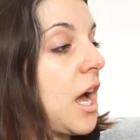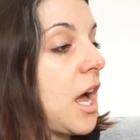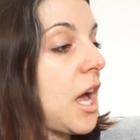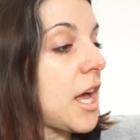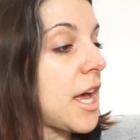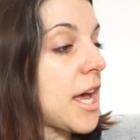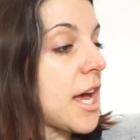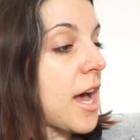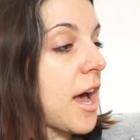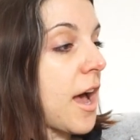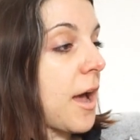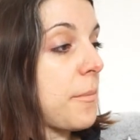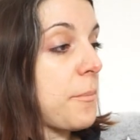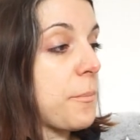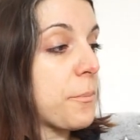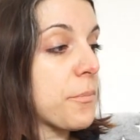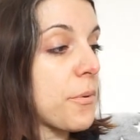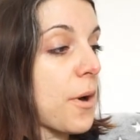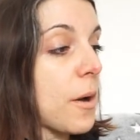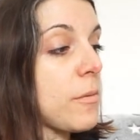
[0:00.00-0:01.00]

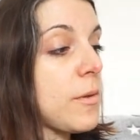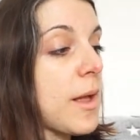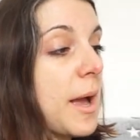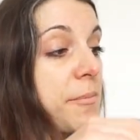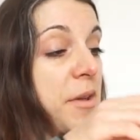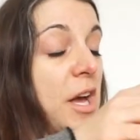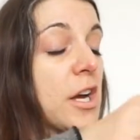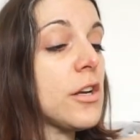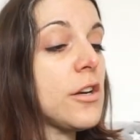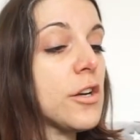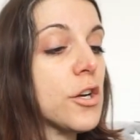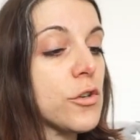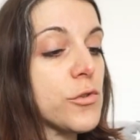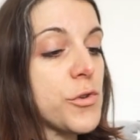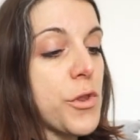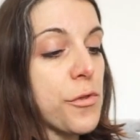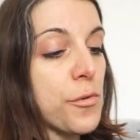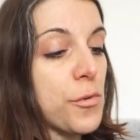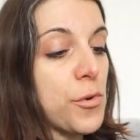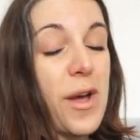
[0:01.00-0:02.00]
I'm not gonna go
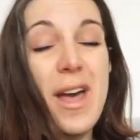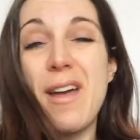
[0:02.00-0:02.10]
through